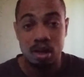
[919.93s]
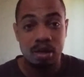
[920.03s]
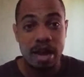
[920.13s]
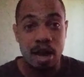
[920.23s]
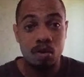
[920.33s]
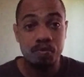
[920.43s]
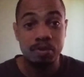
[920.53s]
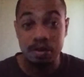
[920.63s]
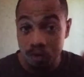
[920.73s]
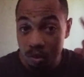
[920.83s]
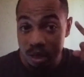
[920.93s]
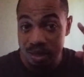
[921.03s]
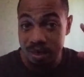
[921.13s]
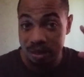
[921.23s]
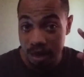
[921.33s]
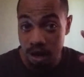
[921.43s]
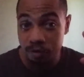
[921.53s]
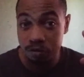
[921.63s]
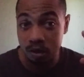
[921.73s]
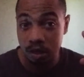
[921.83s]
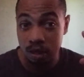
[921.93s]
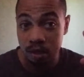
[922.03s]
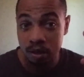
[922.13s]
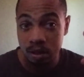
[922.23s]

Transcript: Now, if you listen carefully,